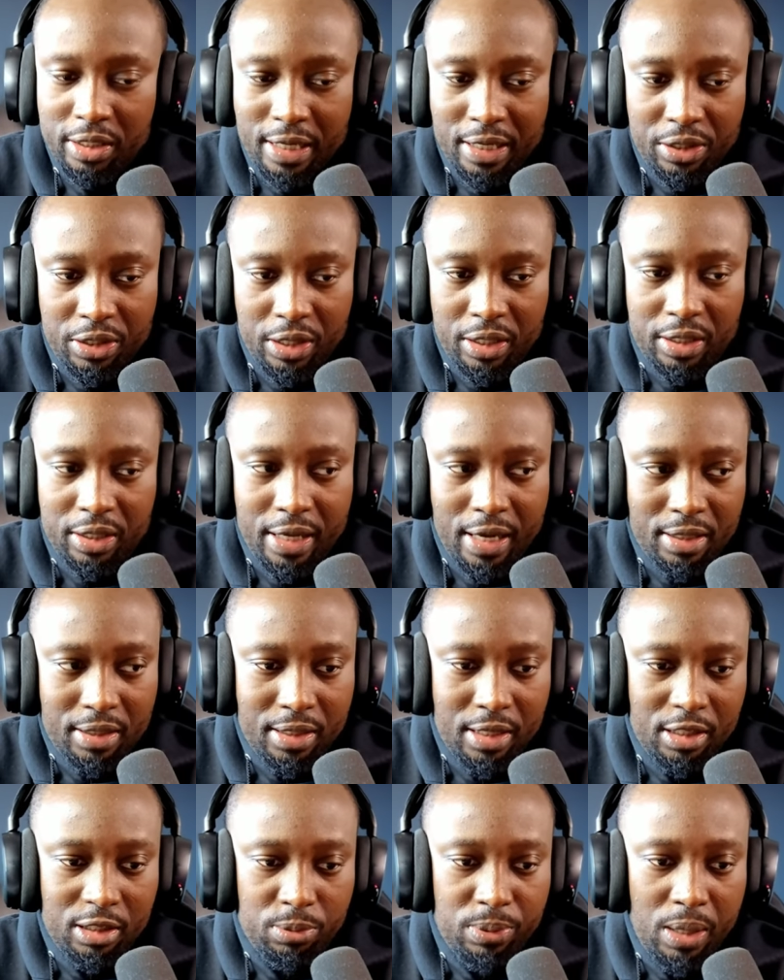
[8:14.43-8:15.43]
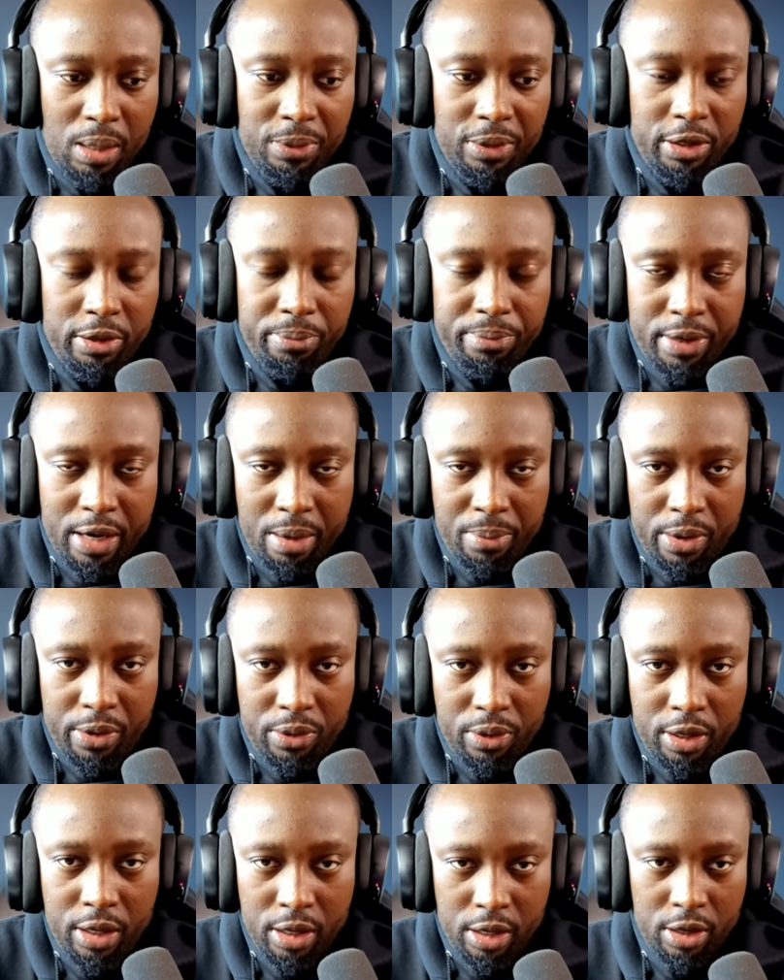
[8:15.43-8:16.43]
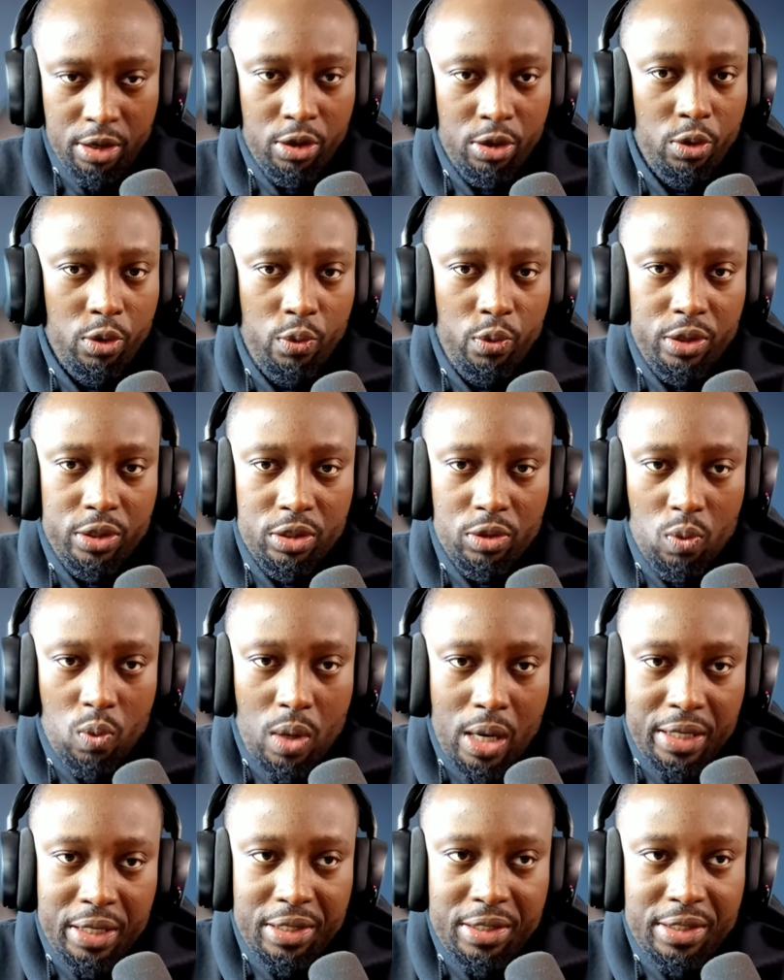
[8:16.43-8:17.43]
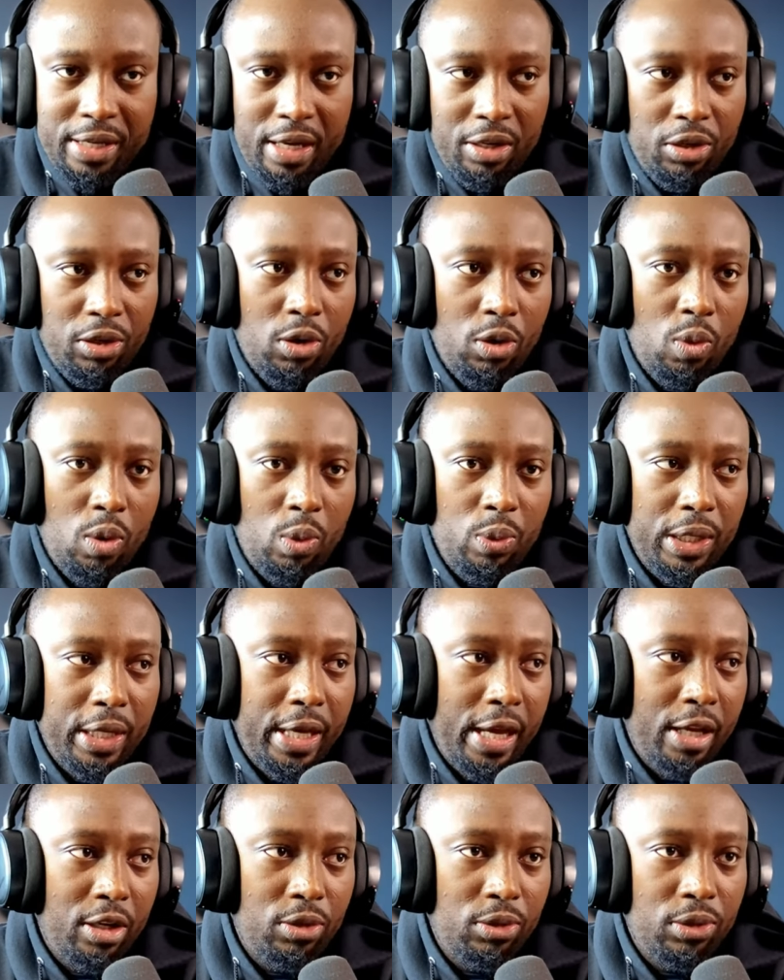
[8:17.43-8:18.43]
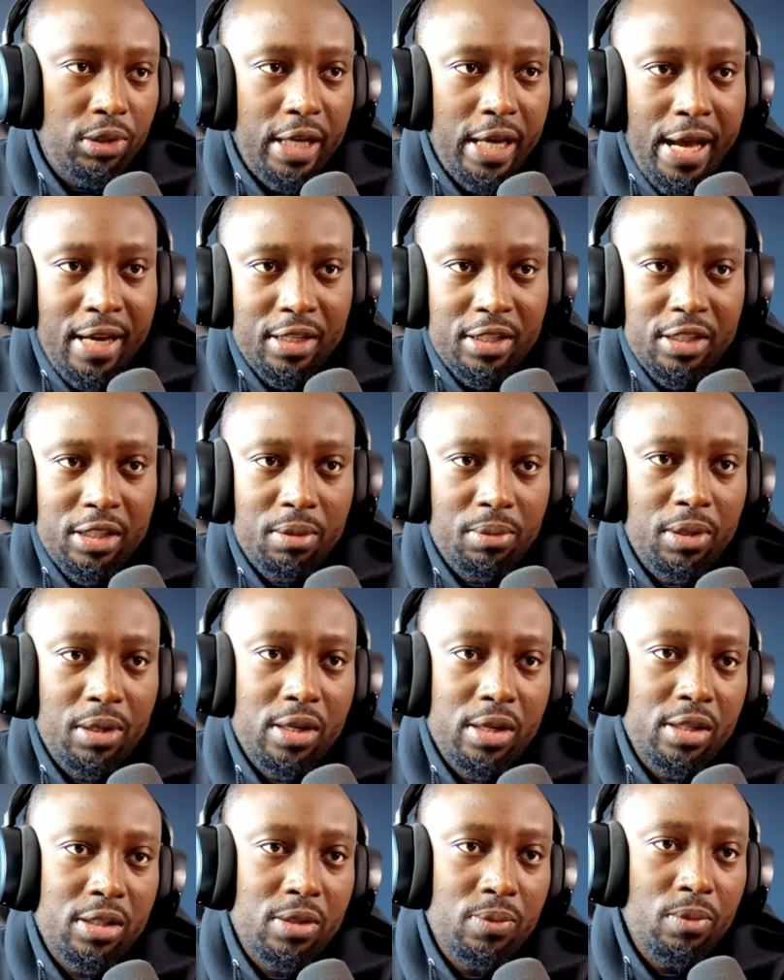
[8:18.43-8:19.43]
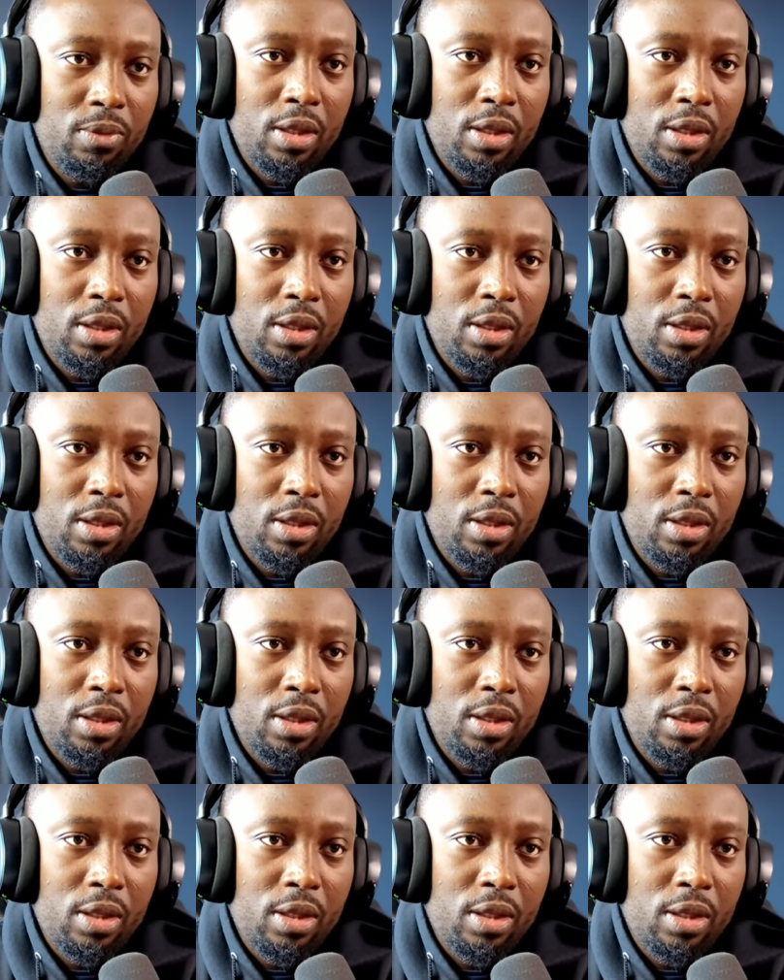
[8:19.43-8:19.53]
I think that that's probably their primary reason why they said, you know what, we can't do the Galaxy, because